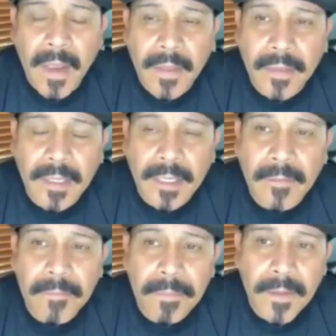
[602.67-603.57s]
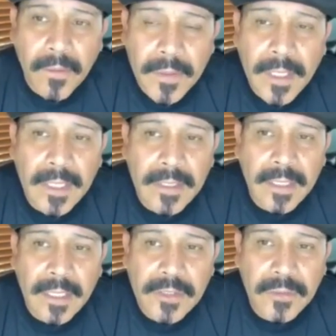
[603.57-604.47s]
And then uh, okay, and
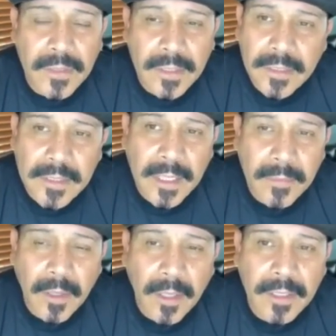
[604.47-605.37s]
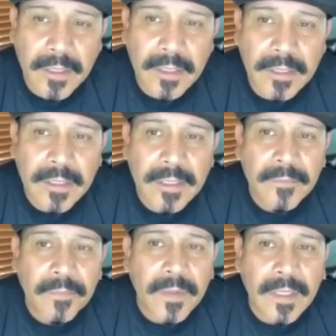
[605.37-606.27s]
then uh, so then they stopped calling, and then
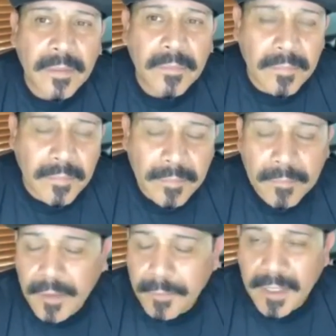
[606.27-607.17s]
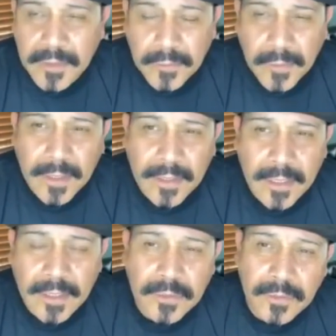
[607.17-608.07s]
uh, my brother passed away, and then
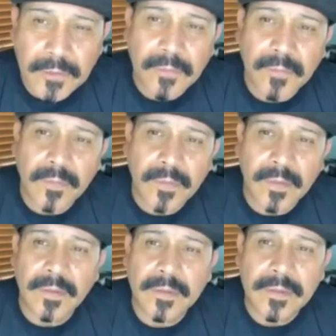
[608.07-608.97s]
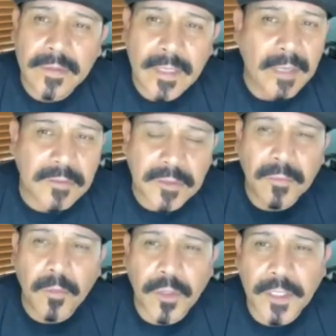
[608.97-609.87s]
uh, so I was still
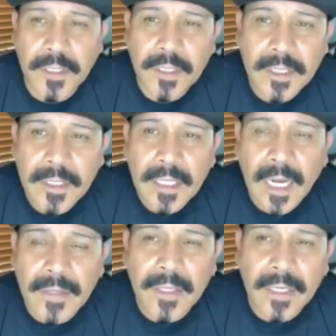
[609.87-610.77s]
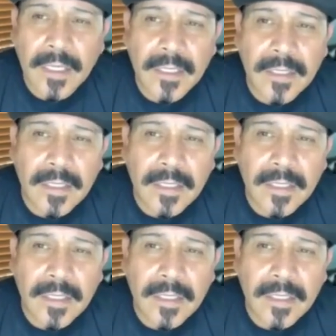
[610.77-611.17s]
mourning and then uh,